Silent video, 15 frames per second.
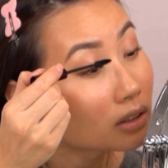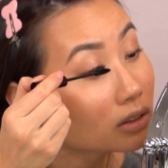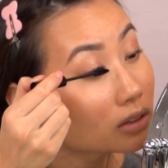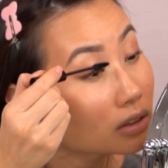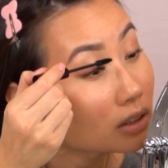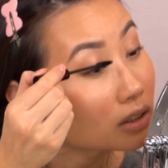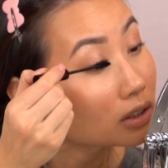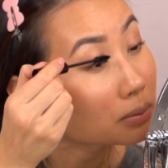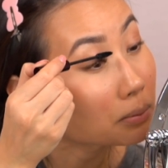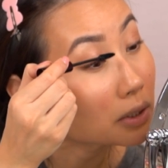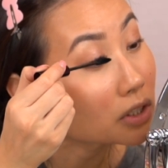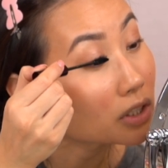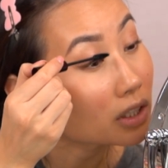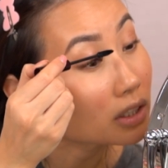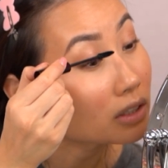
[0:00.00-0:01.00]
It's gonna
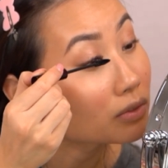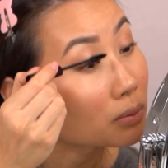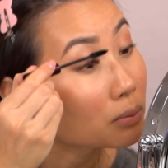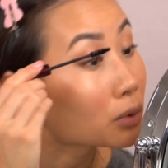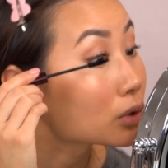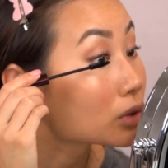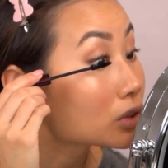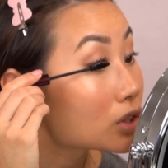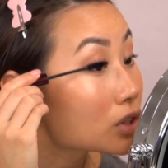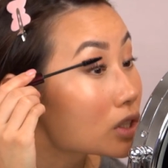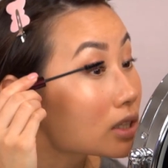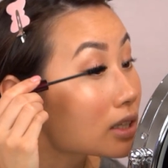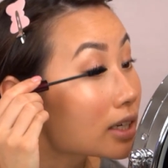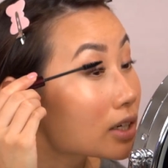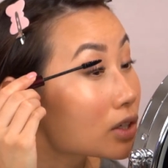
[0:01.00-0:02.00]
smudge out even more. So just
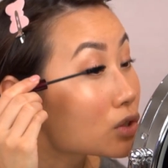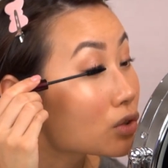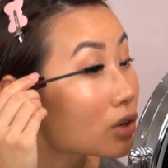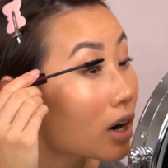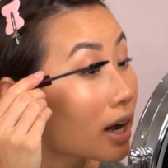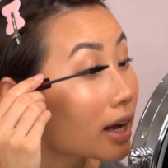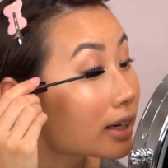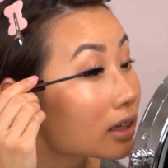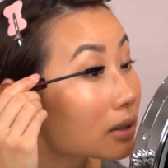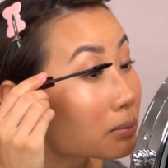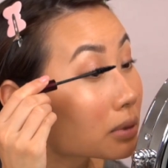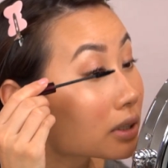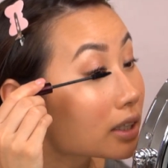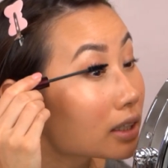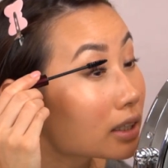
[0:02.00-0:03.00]
let it dry
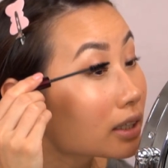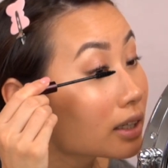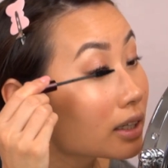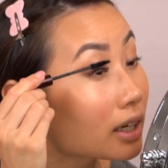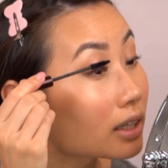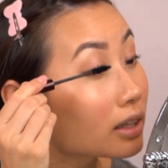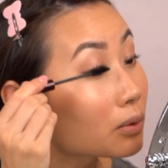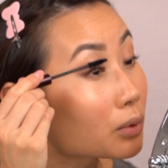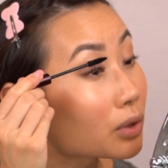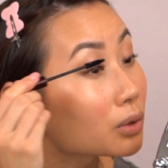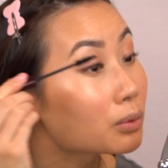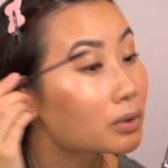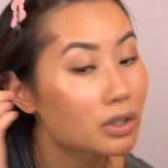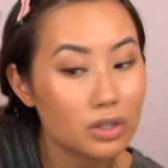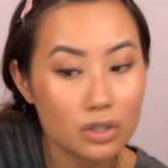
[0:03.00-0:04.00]
completely, and then what you
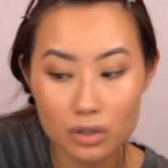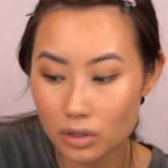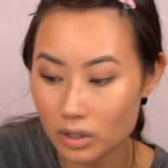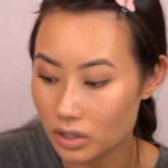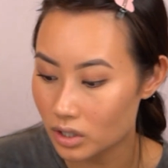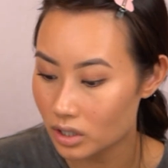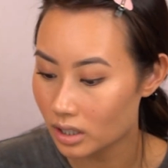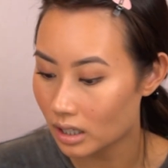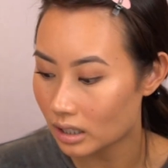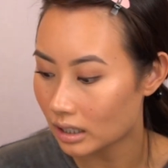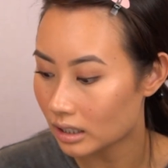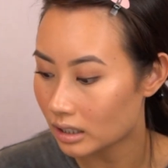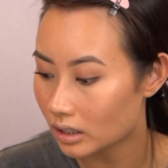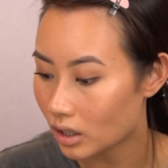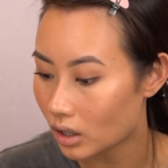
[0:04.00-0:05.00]
want to do is just get
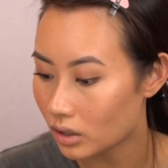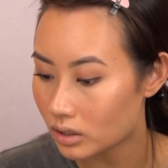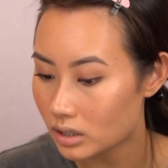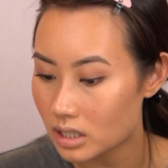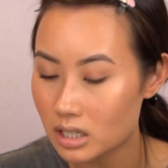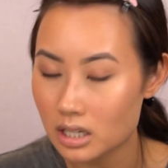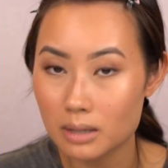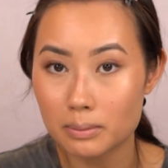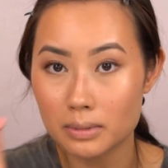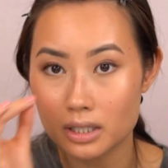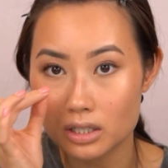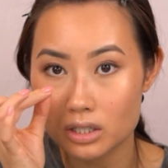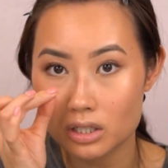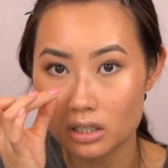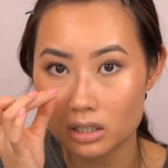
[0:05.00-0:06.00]
like a cotton tip and
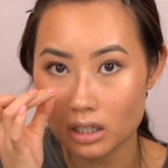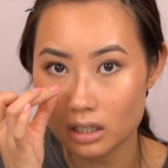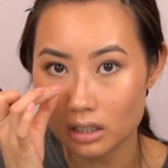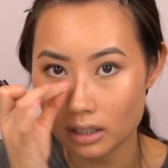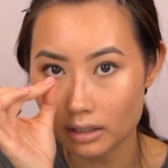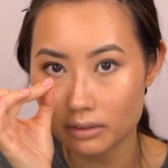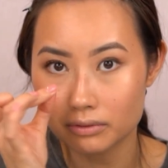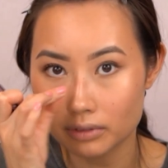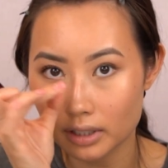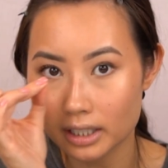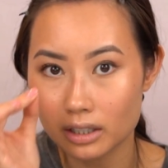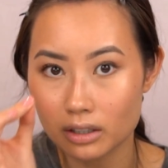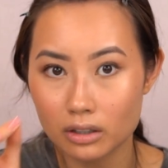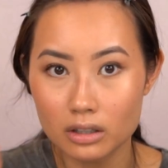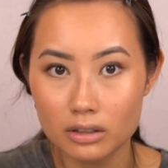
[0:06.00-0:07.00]
then just kind of like flake
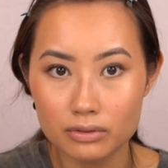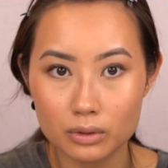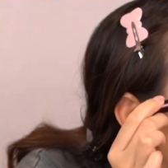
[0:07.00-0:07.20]
it off.